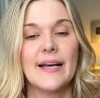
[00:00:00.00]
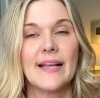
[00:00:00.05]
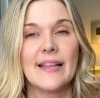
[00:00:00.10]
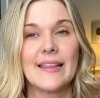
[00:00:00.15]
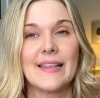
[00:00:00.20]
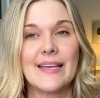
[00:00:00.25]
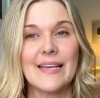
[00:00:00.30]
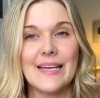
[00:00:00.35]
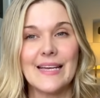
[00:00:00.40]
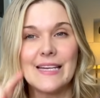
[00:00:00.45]

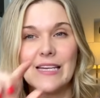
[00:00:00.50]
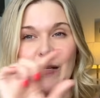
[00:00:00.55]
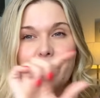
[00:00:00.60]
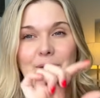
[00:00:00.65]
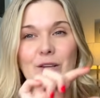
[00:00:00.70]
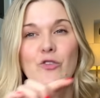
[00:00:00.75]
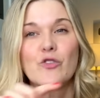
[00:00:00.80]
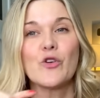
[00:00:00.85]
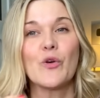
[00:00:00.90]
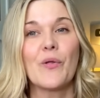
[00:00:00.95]
The
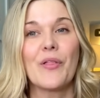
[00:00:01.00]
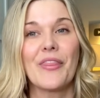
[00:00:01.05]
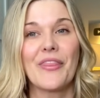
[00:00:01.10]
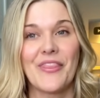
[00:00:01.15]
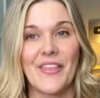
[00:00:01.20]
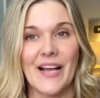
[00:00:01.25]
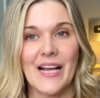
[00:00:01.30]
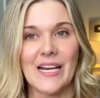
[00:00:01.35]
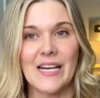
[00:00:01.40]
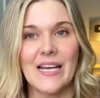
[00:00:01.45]
endometrial
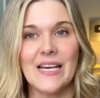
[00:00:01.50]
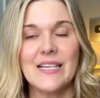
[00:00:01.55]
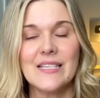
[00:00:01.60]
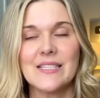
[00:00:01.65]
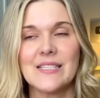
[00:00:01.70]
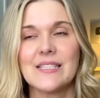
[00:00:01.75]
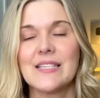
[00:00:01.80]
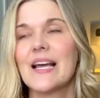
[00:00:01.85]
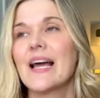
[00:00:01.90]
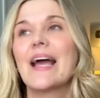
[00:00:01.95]

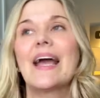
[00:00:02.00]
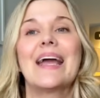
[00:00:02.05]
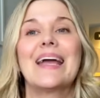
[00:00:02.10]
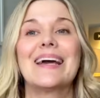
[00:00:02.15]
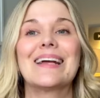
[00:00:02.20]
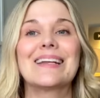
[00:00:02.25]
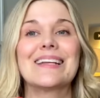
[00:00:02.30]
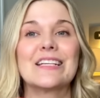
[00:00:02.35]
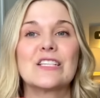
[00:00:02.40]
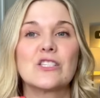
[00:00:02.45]
thickness
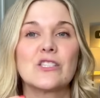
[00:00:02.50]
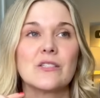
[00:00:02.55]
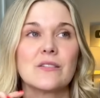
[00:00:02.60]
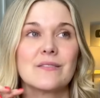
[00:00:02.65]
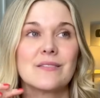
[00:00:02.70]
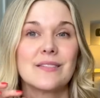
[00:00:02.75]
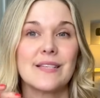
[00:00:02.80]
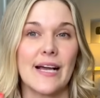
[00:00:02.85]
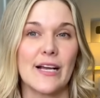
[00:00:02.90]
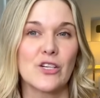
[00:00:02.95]
and its
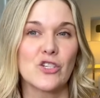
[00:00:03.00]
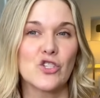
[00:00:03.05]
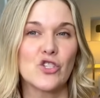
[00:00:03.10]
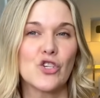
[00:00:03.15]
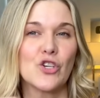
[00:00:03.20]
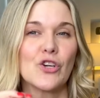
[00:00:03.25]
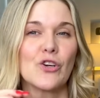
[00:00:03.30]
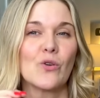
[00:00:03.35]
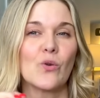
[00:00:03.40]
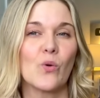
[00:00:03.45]

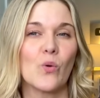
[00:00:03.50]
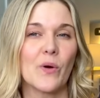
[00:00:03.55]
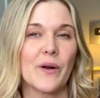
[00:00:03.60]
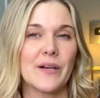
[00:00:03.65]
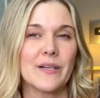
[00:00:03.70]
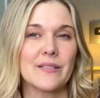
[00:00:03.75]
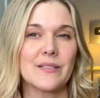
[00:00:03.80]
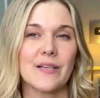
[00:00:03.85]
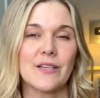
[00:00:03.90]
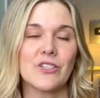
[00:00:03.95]
texture or
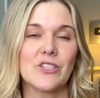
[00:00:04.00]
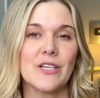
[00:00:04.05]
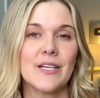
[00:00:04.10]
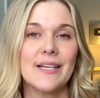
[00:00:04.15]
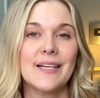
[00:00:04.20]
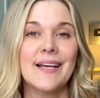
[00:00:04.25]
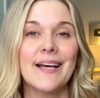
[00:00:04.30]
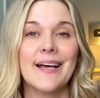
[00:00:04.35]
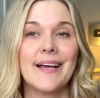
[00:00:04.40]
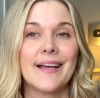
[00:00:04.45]

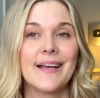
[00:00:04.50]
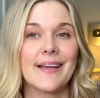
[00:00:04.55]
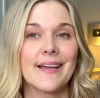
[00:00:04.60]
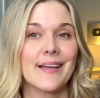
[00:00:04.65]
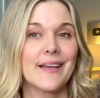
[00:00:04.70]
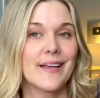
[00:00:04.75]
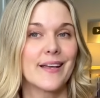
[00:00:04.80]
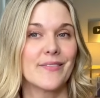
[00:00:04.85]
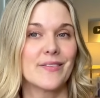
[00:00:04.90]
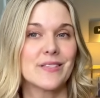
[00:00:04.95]
organization
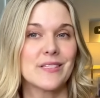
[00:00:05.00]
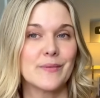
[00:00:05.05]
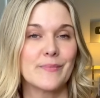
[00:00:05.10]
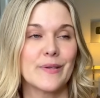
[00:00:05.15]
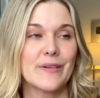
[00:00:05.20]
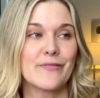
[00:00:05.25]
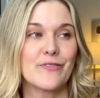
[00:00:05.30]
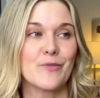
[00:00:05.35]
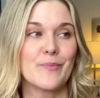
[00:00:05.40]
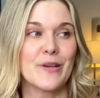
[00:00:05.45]
can give us some
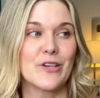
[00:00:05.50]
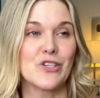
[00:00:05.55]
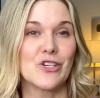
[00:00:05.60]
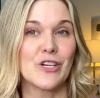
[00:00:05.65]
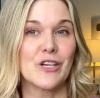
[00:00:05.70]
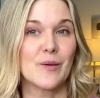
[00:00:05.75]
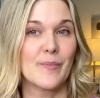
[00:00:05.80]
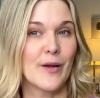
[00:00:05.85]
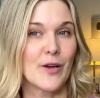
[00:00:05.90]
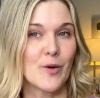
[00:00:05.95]

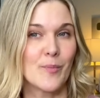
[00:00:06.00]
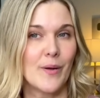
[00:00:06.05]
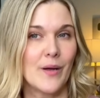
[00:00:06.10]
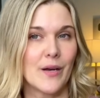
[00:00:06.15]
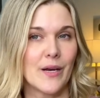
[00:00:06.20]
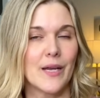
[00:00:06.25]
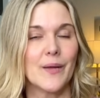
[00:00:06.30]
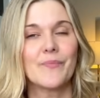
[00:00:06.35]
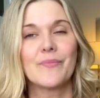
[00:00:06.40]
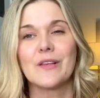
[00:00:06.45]
information about your
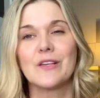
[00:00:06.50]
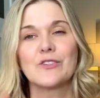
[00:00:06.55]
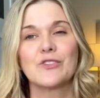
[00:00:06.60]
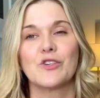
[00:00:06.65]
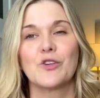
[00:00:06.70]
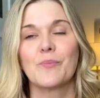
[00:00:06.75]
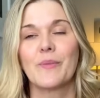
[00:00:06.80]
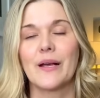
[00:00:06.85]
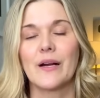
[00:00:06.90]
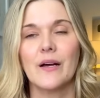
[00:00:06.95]
body. So
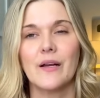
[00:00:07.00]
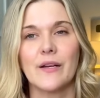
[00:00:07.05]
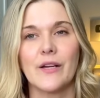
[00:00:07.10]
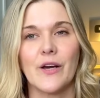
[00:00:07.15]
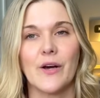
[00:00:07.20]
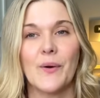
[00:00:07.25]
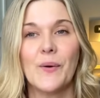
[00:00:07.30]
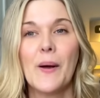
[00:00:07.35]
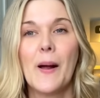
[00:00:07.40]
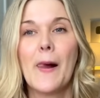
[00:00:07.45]
you may not
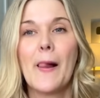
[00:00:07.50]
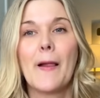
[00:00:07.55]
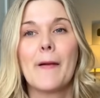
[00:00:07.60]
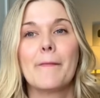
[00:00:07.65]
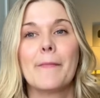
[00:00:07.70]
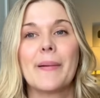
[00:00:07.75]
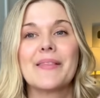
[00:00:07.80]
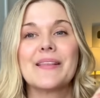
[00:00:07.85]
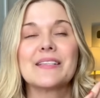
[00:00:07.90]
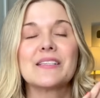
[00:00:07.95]
know,
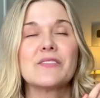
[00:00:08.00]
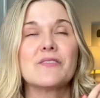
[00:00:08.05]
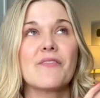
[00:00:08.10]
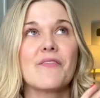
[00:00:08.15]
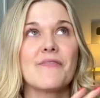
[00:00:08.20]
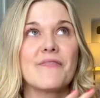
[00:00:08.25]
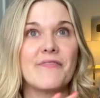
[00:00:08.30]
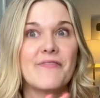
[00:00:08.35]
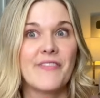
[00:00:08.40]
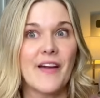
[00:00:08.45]
but this is
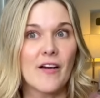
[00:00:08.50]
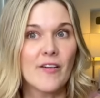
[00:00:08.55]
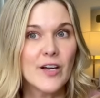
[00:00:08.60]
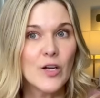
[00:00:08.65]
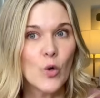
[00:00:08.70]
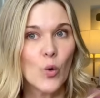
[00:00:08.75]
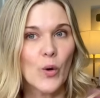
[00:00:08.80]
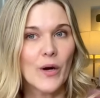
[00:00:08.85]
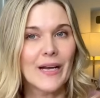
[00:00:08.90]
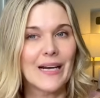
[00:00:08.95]
very
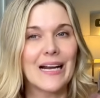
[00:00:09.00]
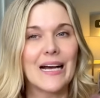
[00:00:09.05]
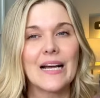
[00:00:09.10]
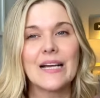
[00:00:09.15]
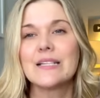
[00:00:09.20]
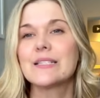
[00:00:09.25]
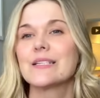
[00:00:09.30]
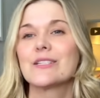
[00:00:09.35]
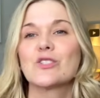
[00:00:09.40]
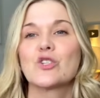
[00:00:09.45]

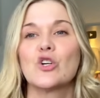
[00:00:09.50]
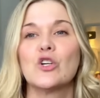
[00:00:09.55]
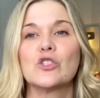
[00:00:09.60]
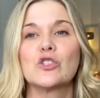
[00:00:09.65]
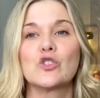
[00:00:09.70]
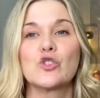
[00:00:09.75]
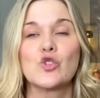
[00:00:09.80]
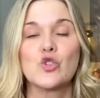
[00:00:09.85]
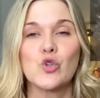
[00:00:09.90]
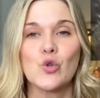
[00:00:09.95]
organized. It's
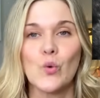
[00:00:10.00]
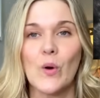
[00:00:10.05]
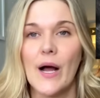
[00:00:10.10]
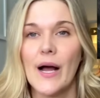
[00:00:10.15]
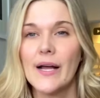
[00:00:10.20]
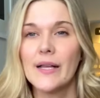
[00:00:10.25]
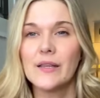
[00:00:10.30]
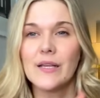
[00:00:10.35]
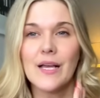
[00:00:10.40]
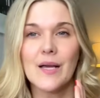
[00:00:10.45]
called
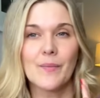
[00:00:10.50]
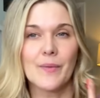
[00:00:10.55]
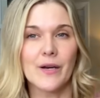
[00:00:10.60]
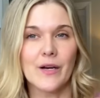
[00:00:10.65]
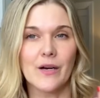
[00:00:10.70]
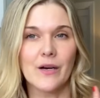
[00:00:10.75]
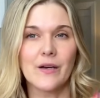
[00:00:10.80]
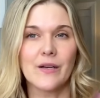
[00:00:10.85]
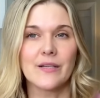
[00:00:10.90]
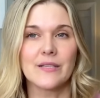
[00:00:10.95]

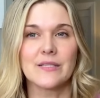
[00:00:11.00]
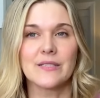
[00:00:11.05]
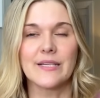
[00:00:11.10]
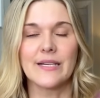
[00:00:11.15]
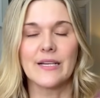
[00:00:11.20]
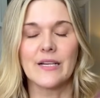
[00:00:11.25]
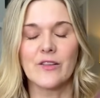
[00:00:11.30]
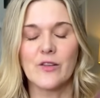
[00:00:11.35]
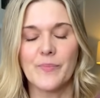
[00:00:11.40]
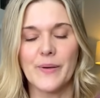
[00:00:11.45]
trilaminar. You can see
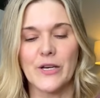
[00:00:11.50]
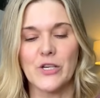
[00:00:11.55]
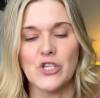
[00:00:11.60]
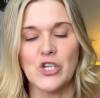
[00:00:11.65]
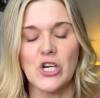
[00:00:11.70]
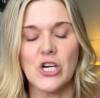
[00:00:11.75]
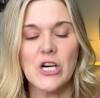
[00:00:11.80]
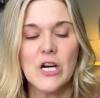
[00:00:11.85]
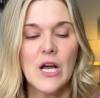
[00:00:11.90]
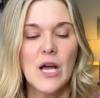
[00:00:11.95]
it in the
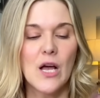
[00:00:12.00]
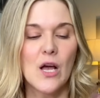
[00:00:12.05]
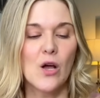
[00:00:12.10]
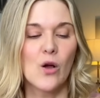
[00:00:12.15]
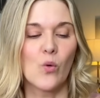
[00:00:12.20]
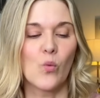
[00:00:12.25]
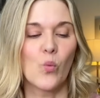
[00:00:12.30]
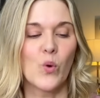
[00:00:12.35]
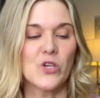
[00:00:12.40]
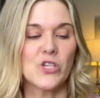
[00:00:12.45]
picture,
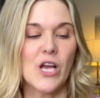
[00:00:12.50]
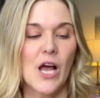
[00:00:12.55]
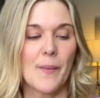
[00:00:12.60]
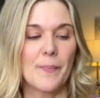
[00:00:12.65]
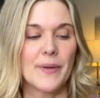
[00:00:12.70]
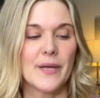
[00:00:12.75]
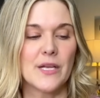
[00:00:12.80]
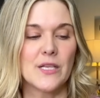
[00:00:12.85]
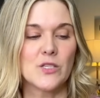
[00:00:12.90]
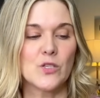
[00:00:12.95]
which
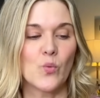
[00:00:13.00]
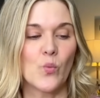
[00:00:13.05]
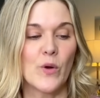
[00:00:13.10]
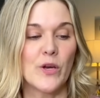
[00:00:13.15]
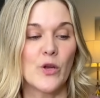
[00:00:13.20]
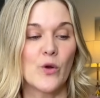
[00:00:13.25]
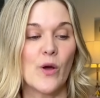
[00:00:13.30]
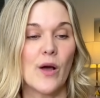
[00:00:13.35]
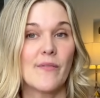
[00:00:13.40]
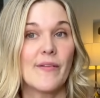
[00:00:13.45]
happens when
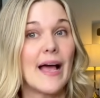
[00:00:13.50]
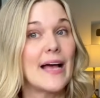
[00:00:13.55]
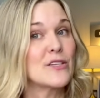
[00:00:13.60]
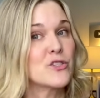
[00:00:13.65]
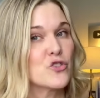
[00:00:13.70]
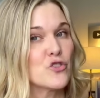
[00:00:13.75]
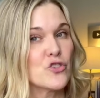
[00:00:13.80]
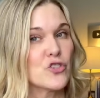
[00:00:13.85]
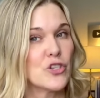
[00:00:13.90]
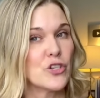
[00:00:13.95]
you have
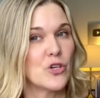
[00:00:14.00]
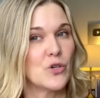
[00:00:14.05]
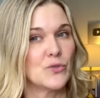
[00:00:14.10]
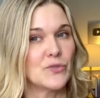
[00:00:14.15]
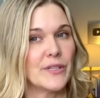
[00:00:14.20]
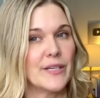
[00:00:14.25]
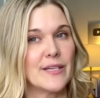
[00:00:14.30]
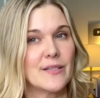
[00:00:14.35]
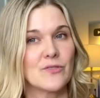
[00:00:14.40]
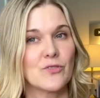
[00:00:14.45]
estrogen
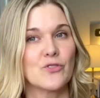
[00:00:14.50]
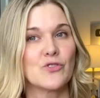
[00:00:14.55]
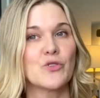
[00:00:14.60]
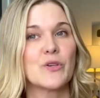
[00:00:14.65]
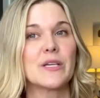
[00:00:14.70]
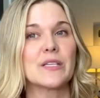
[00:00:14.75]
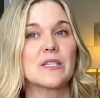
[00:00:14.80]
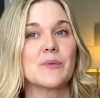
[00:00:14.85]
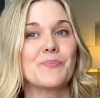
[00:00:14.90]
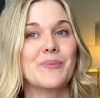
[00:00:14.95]
only. So as you
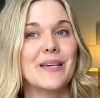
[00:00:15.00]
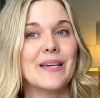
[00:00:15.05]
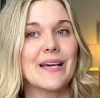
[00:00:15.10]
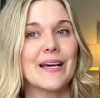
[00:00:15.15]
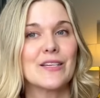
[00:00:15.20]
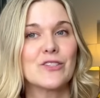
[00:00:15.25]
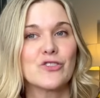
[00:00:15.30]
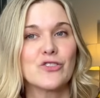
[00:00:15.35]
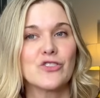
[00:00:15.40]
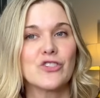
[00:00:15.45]
get to peak
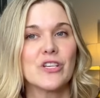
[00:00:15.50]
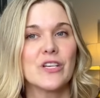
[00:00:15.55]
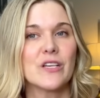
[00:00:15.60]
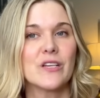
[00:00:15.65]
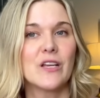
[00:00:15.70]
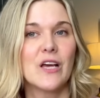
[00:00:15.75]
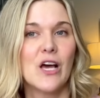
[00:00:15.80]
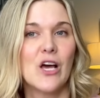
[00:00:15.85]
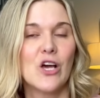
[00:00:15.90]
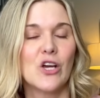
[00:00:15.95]

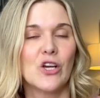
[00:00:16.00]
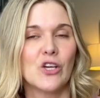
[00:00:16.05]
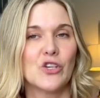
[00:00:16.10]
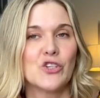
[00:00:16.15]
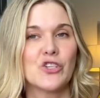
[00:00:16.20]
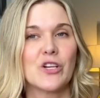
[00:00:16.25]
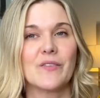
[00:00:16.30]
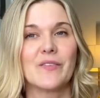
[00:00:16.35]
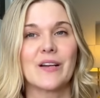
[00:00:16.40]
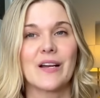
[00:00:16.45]
estrogen, you
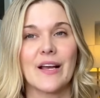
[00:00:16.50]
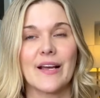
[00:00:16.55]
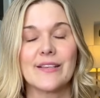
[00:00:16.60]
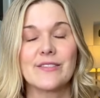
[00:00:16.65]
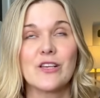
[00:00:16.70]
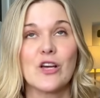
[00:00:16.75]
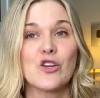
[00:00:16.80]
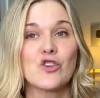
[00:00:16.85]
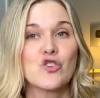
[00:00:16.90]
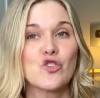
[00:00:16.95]
should have a
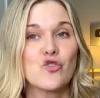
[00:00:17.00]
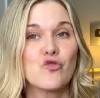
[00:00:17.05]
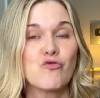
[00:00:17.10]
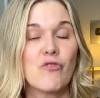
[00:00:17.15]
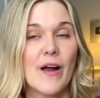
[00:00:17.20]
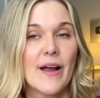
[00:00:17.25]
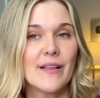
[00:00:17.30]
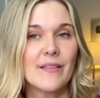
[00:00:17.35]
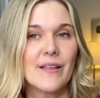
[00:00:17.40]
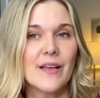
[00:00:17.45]
nice
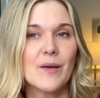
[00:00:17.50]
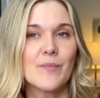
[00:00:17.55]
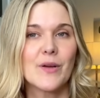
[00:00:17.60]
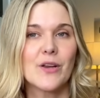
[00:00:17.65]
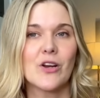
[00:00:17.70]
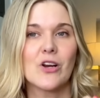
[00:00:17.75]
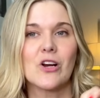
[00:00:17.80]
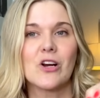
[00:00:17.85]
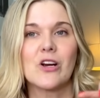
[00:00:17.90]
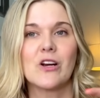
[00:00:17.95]

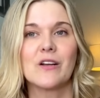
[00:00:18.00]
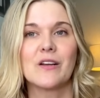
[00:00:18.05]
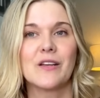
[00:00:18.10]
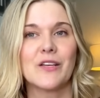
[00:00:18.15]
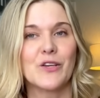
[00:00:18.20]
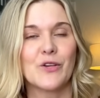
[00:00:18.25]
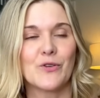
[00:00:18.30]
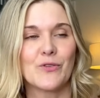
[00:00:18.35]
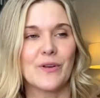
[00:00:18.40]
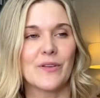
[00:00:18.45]
trilaminar
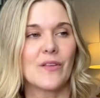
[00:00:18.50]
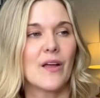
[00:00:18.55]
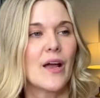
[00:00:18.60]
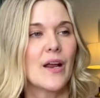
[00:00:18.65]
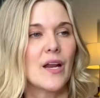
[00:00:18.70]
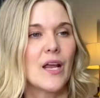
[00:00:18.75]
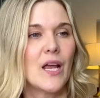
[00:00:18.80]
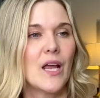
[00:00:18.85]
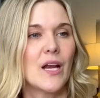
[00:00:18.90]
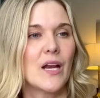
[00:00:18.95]
uterine
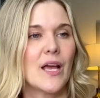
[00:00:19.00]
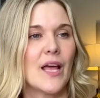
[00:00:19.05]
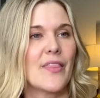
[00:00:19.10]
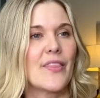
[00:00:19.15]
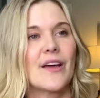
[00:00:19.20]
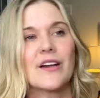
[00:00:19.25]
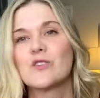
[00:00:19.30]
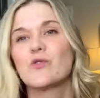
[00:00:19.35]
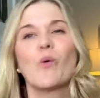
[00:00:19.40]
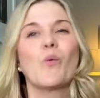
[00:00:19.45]
lining, and
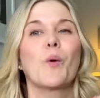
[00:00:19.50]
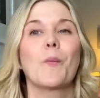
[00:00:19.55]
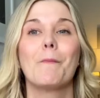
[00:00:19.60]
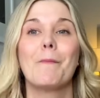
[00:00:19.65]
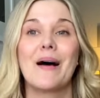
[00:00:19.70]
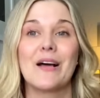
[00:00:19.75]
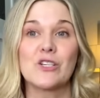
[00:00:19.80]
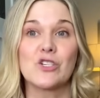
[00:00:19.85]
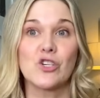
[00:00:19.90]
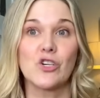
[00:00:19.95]
that is what we're
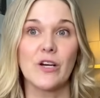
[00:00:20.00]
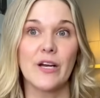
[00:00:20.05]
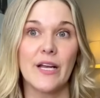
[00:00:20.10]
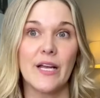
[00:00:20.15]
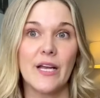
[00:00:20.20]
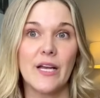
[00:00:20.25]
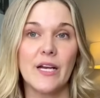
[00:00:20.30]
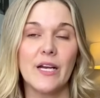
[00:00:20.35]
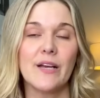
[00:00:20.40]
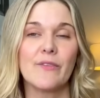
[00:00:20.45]

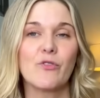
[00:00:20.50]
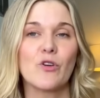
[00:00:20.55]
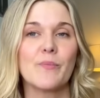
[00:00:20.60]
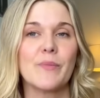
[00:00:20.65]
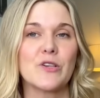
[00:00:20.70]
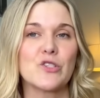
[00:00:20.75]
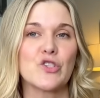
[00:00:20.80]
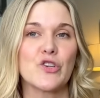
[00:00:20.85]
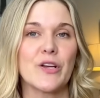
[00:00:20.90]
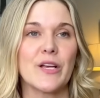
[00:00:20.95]
measuring if we're
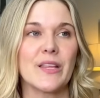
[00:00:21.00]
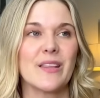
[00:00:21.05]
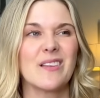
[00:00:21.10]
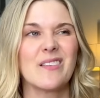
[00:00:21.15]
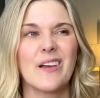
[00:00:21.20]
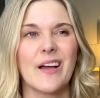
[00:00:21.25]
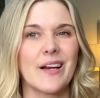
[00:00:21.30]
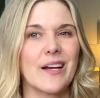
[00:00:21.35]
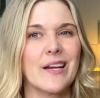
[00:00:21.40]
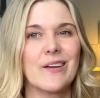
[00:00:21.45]
measuring the
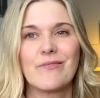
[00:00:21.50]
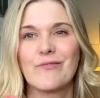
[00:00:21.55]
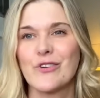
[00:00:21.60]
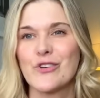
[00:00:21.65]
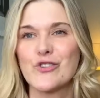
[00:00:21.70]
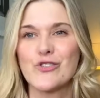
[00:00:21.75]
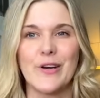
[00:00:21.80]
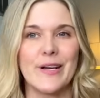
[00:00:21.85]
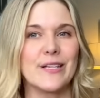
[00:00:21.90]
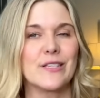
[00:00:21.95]
lining for
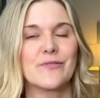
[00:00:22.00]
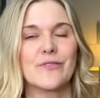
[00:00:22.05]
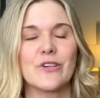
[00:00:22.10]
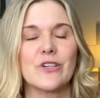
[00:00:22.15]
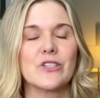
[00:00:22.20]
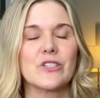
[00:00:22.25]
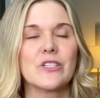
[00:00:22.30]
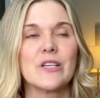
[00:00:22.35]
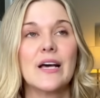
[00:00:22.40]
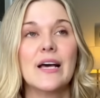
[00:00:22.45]

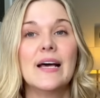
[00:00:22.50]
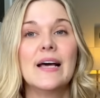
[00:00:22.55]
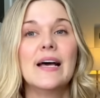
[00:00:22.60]
transfers.